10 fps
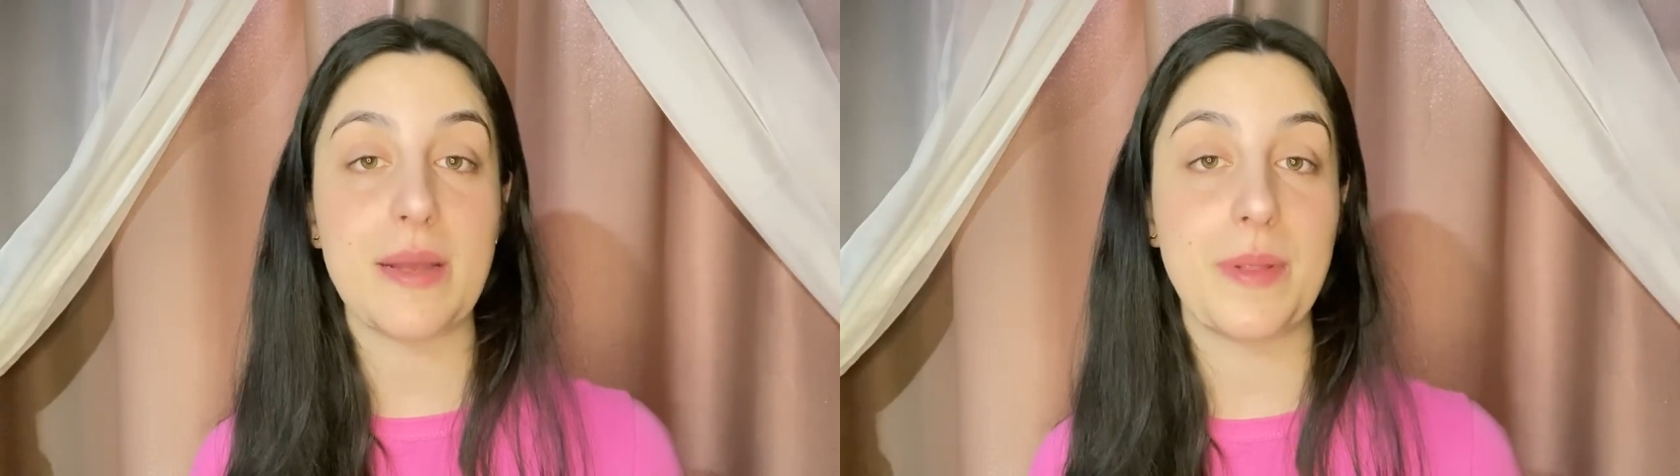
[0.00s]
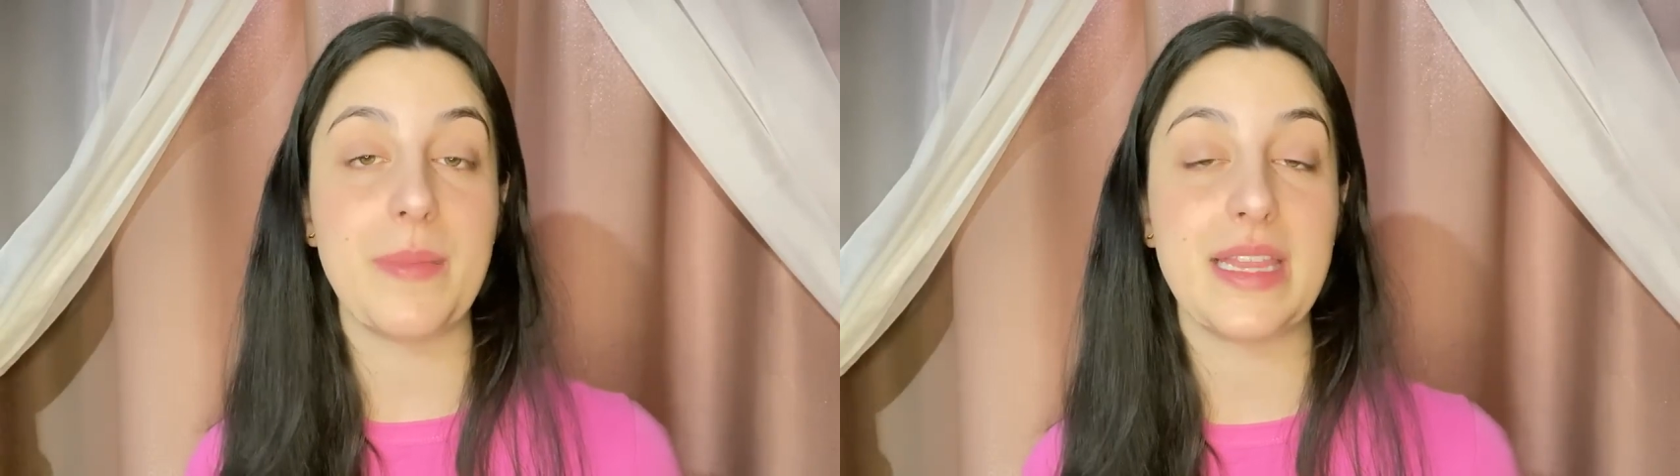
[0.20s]

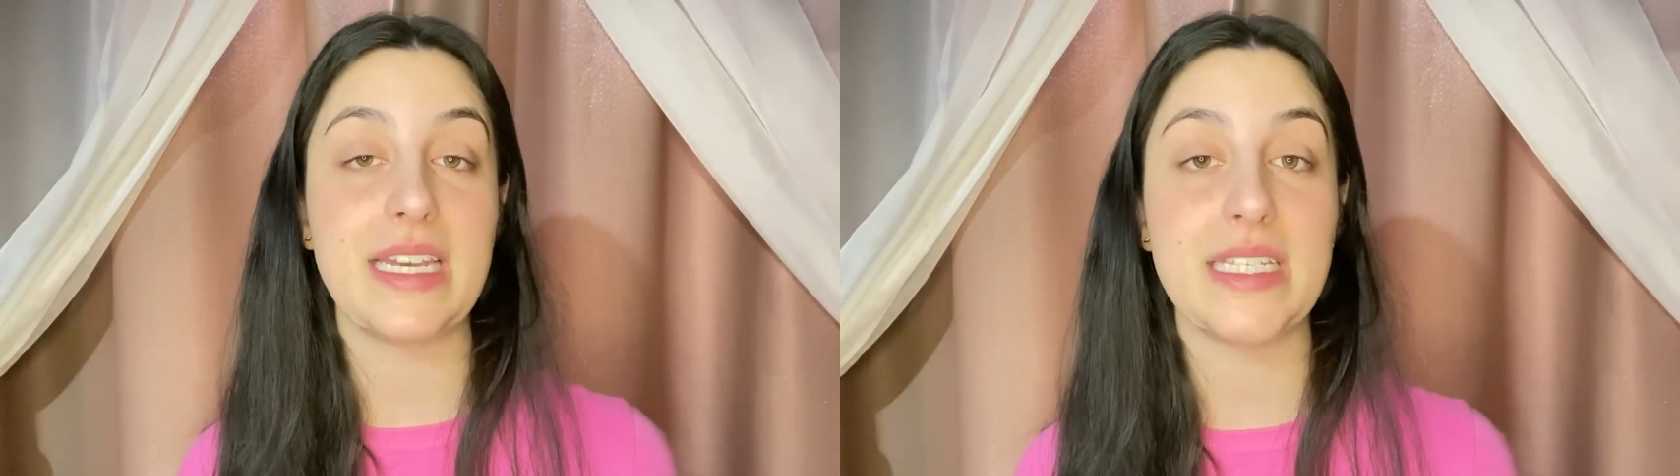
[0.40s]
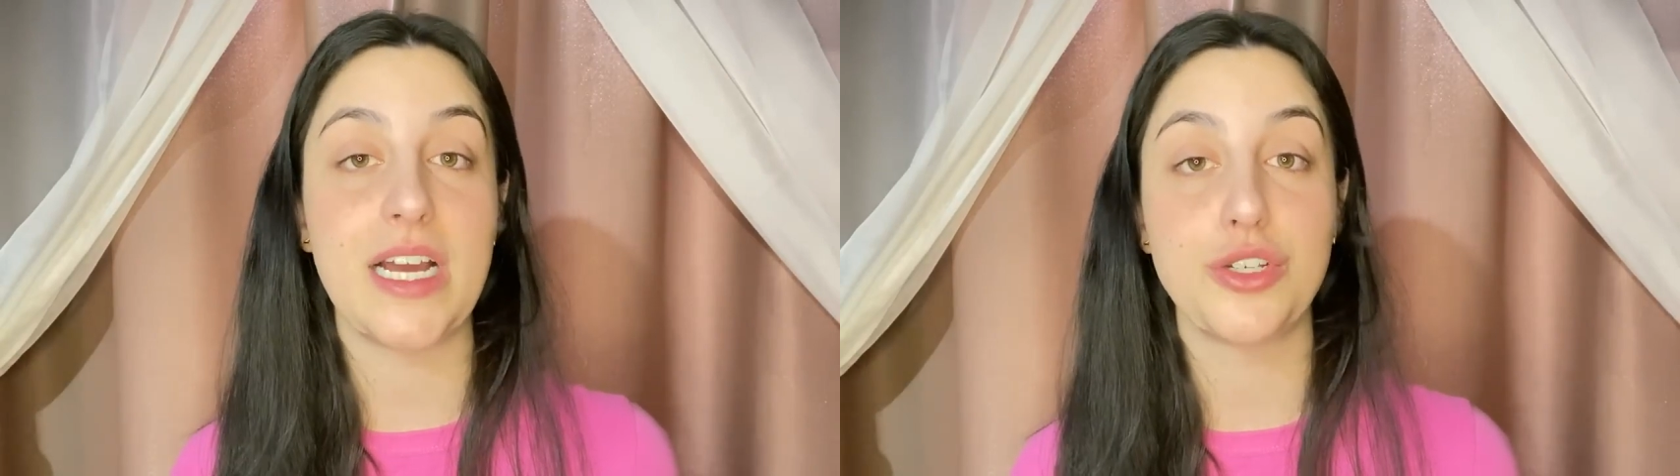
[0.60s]
supplement
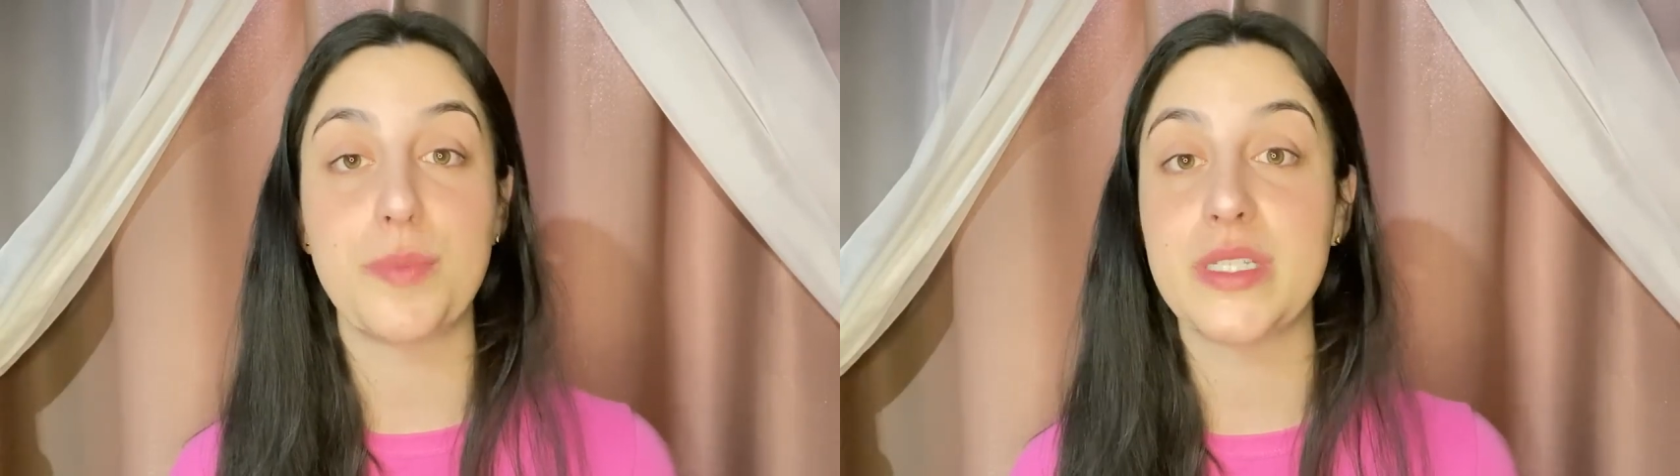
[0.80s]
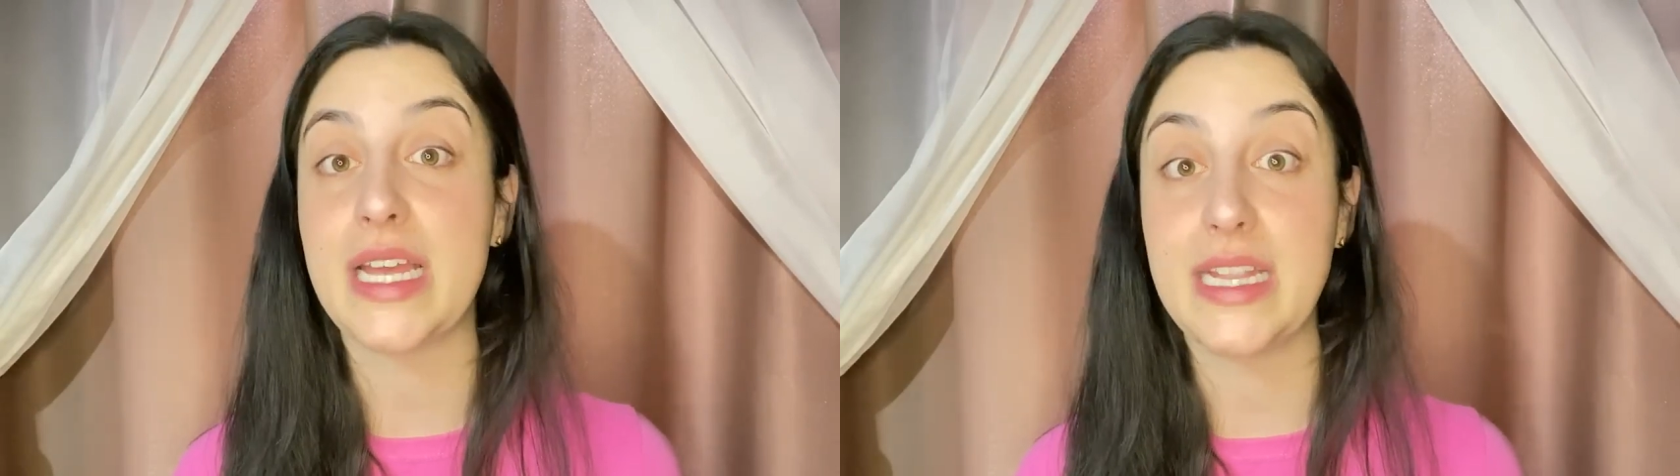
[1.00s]
that is
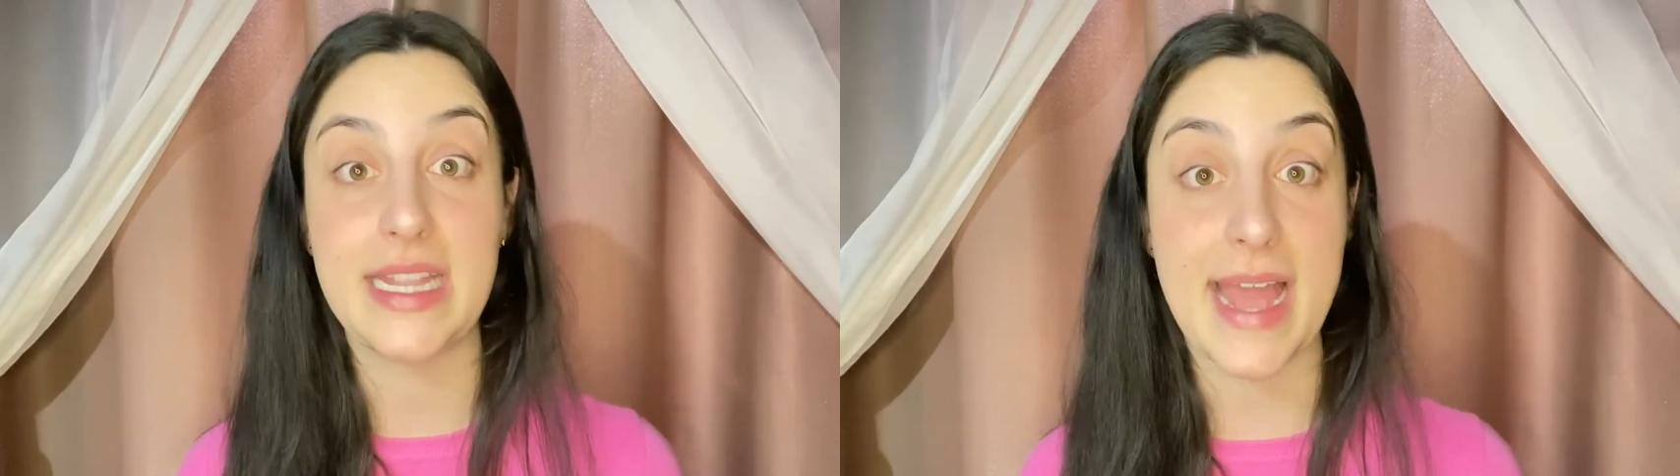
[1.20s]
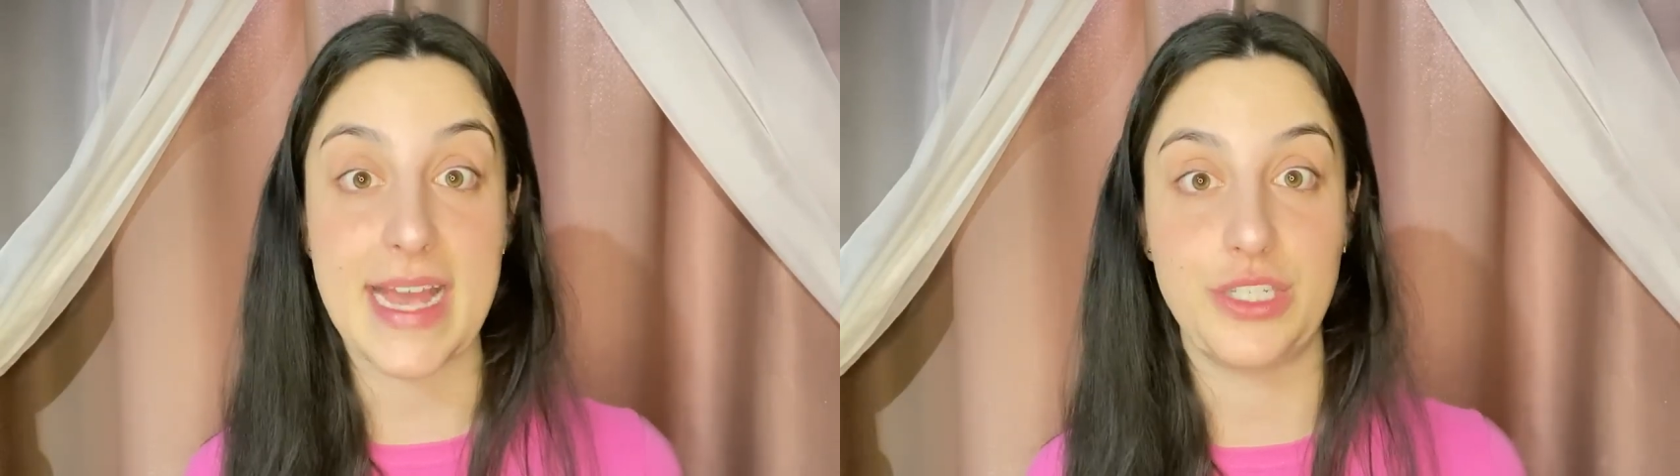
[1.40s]
100%
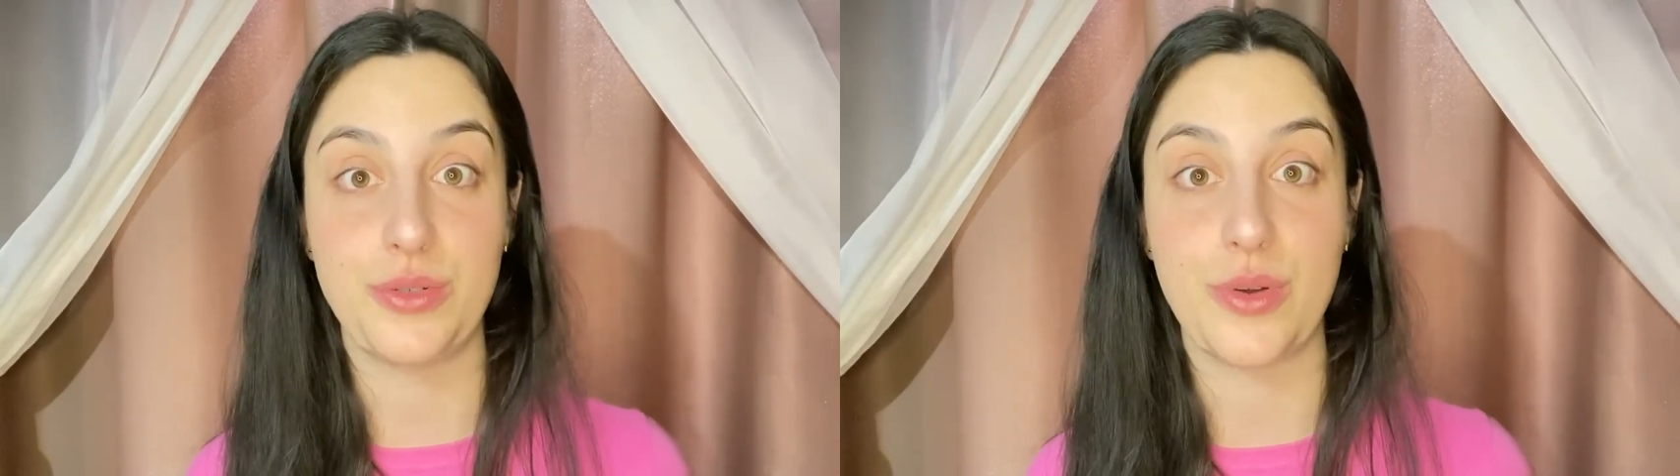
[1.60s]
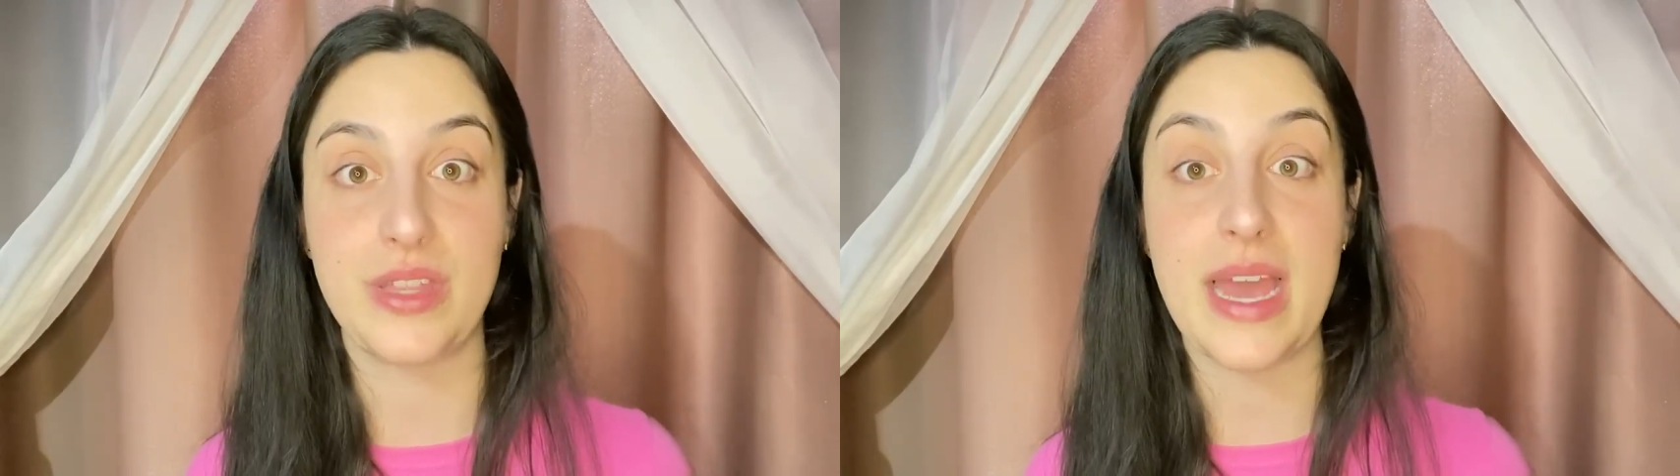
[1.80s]
natural.